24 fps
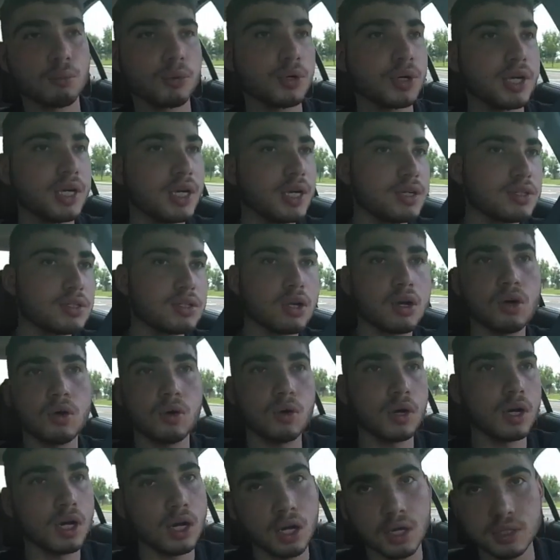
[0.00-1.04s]
a Prius,
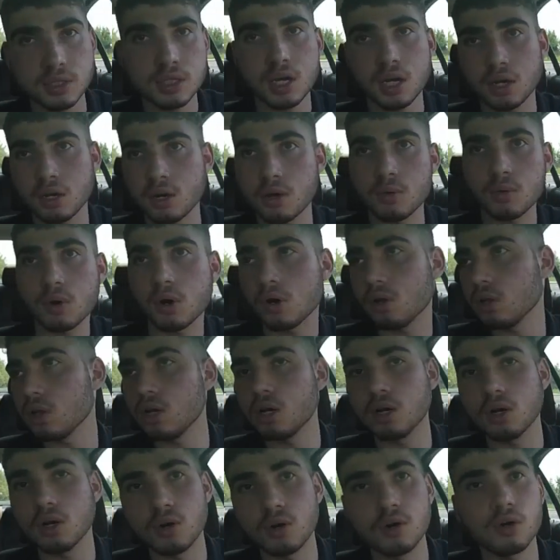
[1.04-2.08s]
oh, a
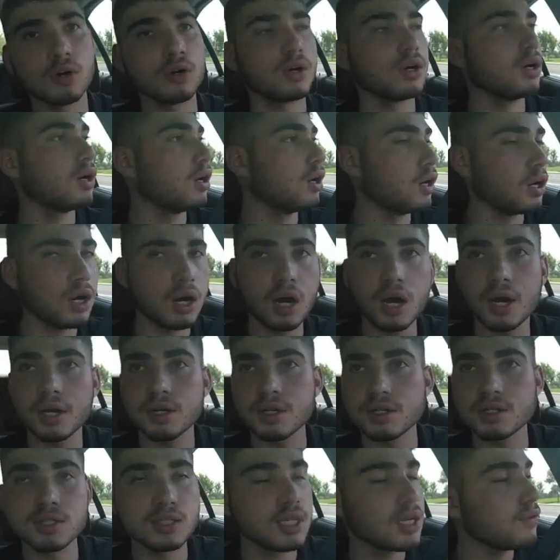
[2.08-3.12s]
Corolla, or a
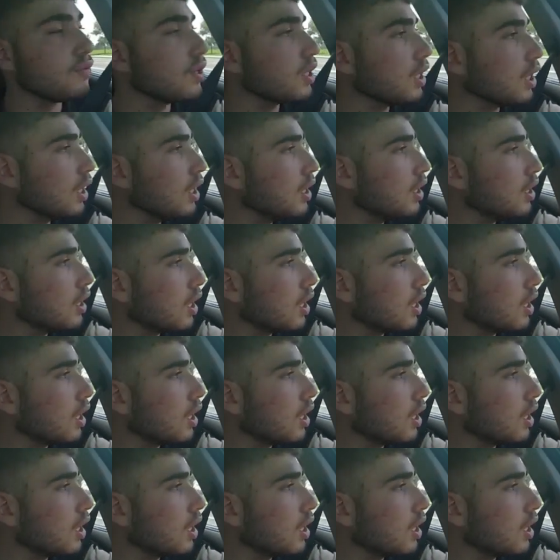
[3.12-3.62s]
Honda Civic